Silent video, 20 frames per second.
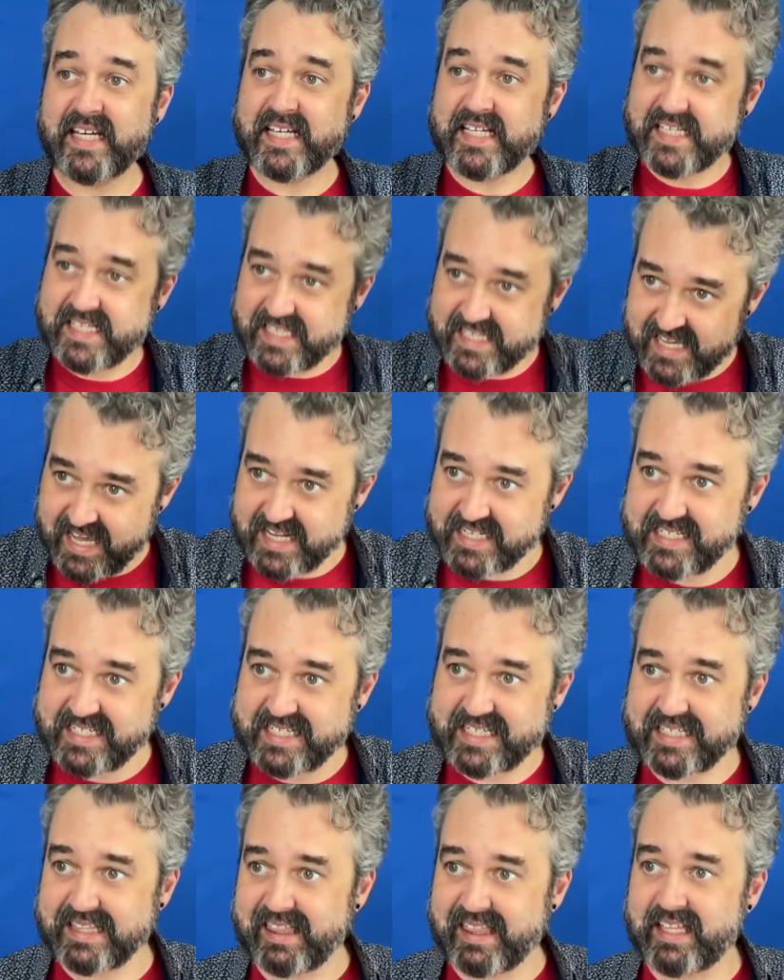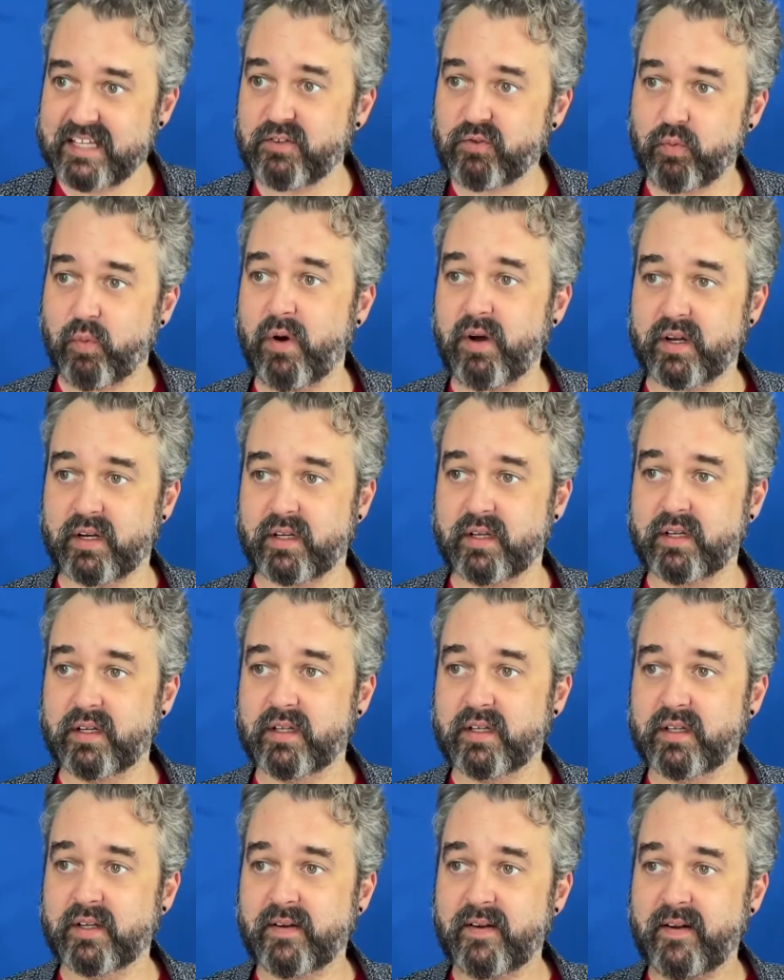yet in this one
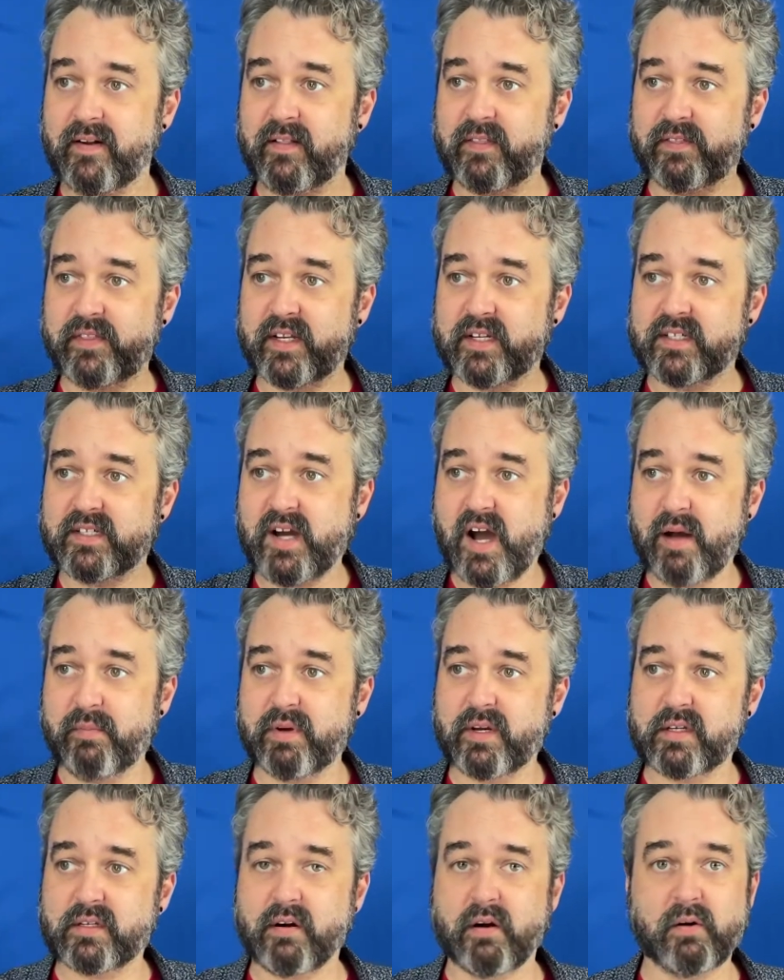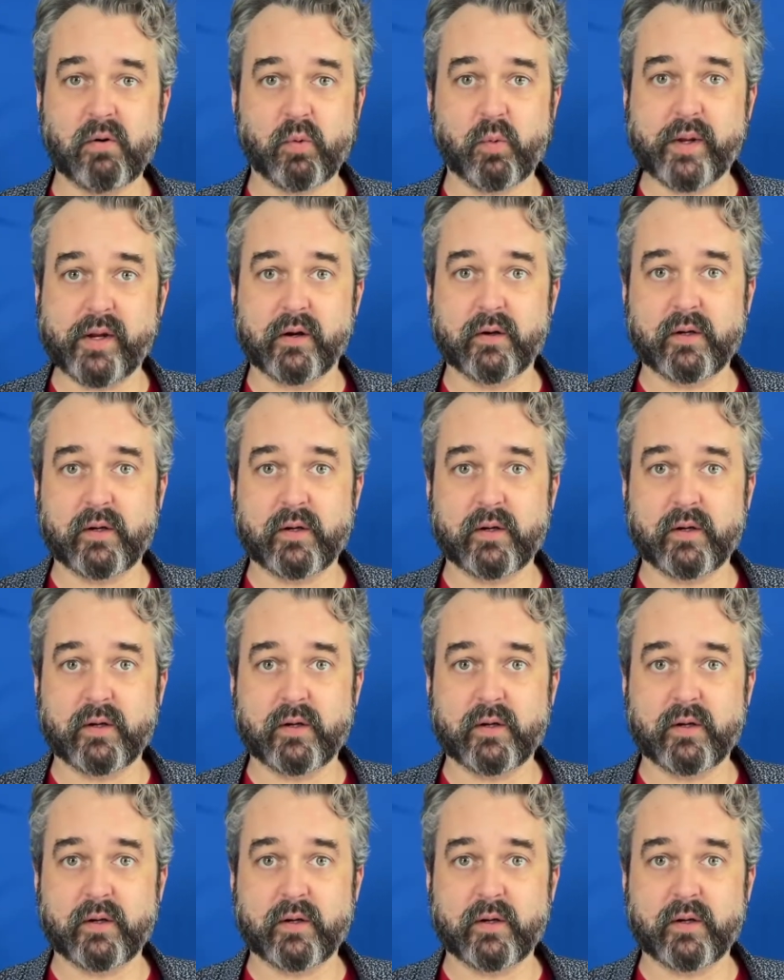that comics are weird?